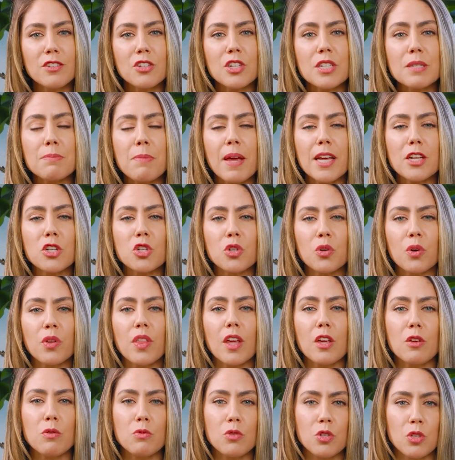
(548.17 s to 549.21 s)
Just make sure that
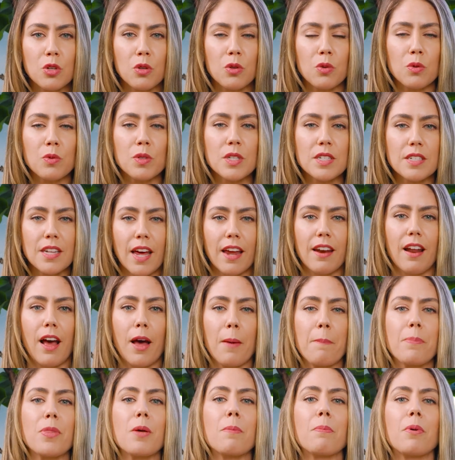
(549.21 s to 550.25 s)
you do set
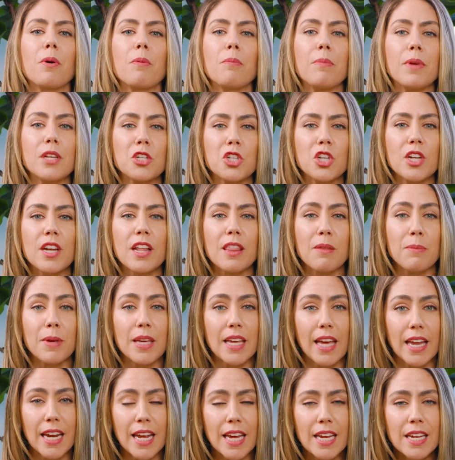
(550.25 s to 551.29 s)
up the permission in the
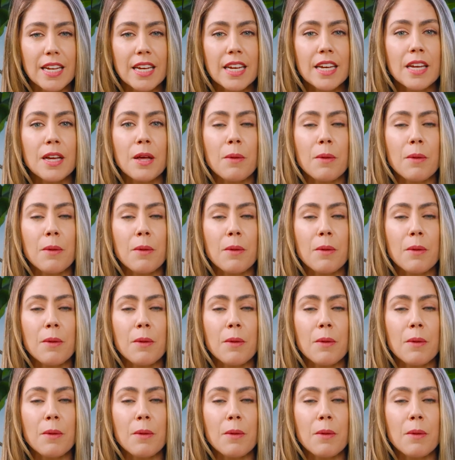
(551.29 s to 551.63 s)
beginning,